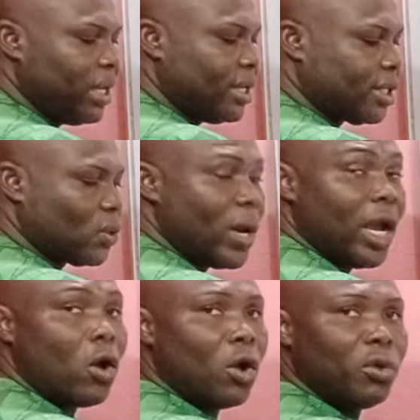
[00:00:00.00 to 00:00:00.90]
the square
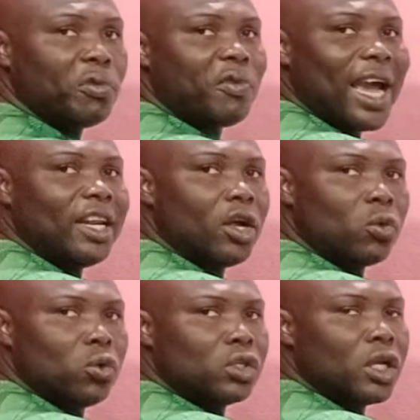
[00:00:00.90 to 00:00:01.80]
or you find the
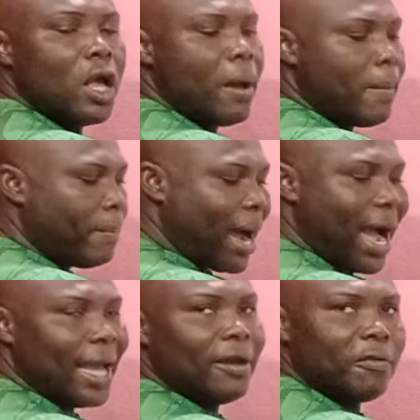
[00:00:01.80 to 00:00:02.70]
roots by
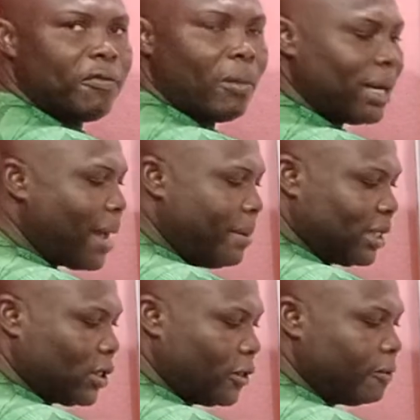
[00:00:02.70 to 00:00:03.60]
formula
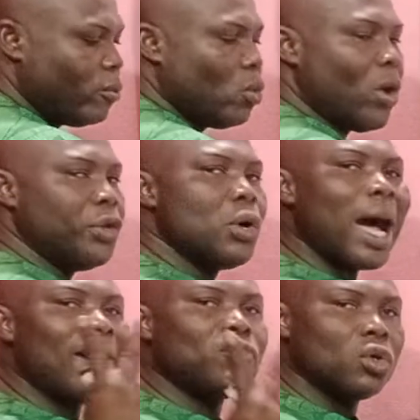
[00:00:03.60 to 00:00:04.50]
method, when you
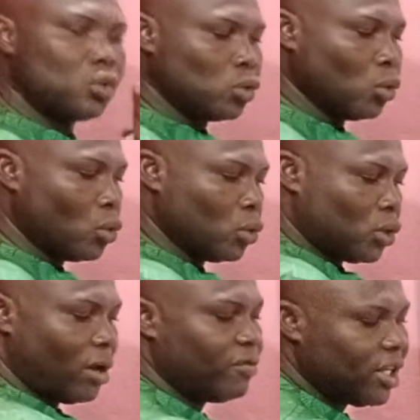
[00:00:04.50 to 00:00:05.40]
have those two roots
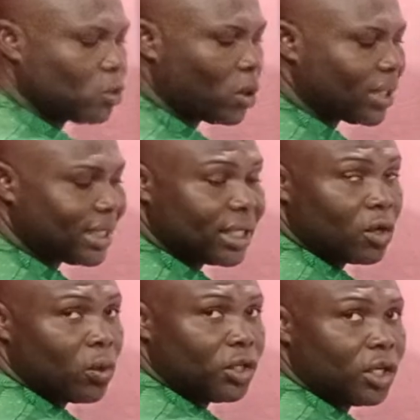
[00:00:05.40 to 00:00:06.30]
of this quadratic
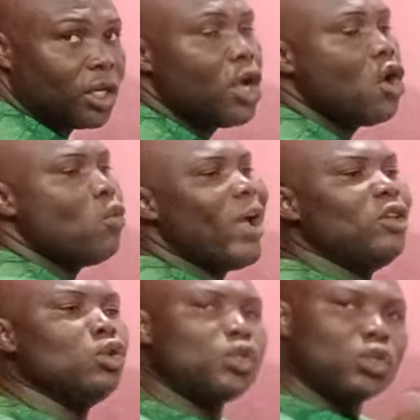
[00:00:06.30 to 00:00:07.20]
equation, when you
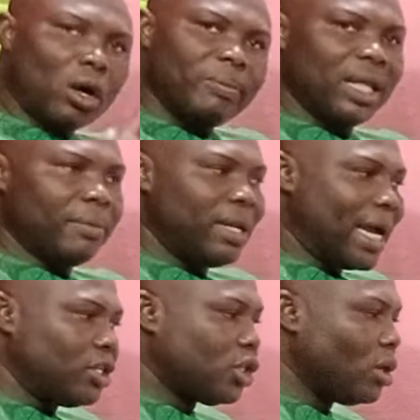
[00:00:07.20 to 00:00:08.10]
sum them, the
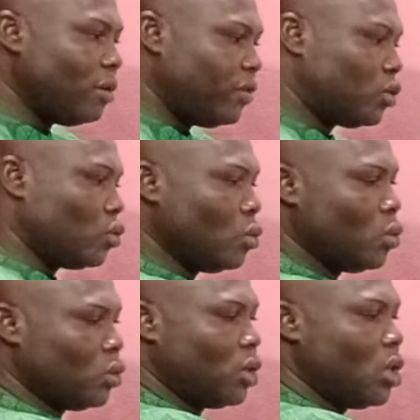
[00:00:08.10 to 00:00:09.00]
addition of the two
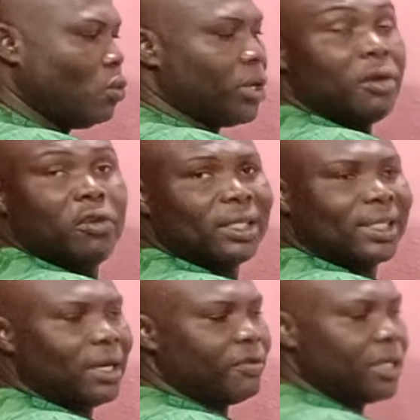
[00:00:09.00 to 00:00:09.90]
roots will give us
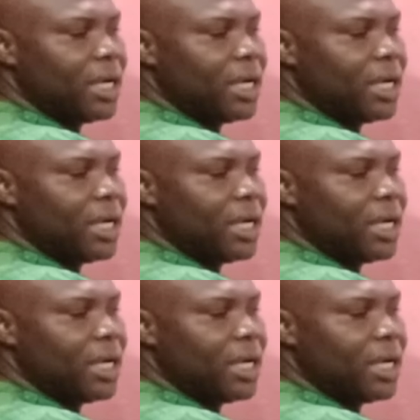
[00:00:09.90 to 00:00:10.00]
7,